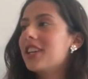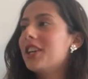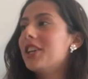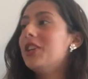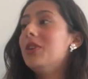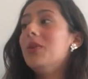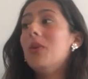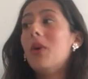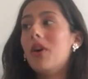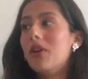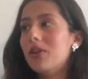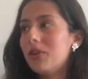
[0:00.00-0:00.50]

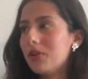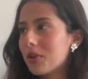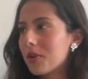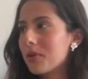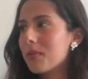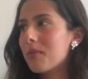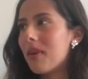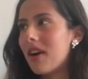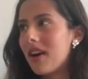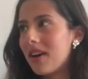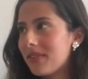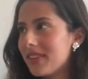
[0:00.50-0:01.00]
You all look
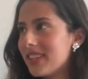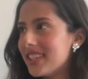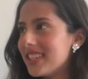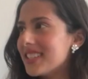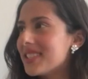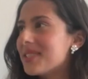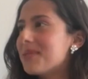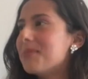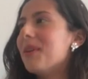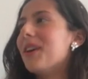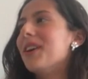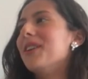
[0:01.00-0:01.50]

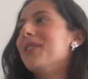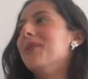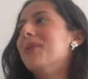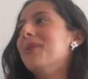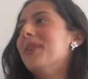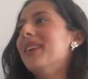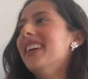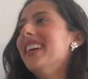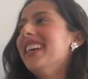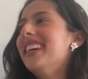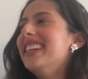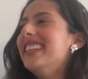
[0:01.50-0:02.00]
marvelous, by the
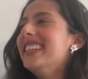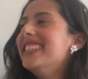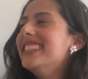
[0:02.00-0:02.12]
way.